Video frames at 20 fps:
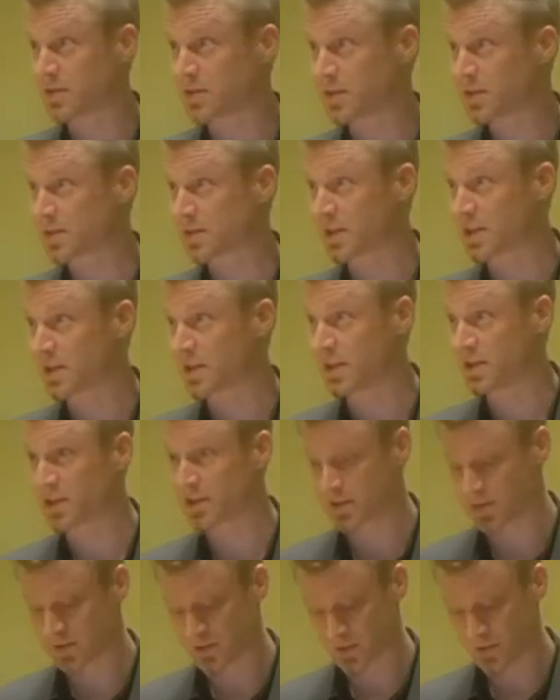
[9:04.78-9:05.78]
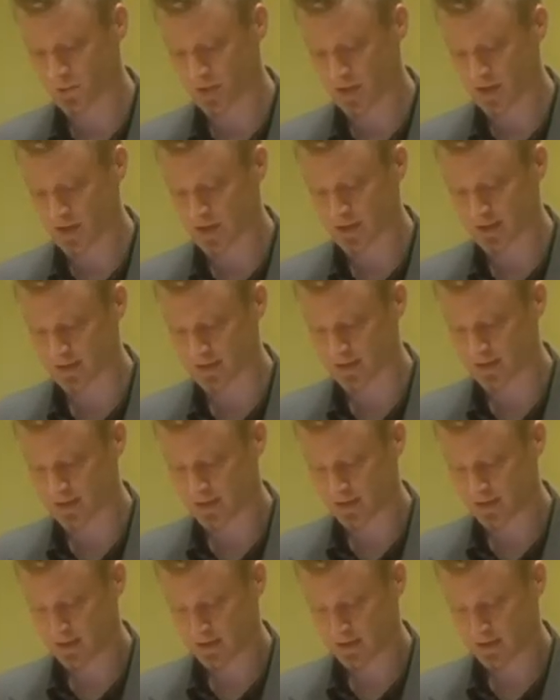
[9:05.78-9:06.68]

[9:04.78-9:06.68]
and his ideas with us.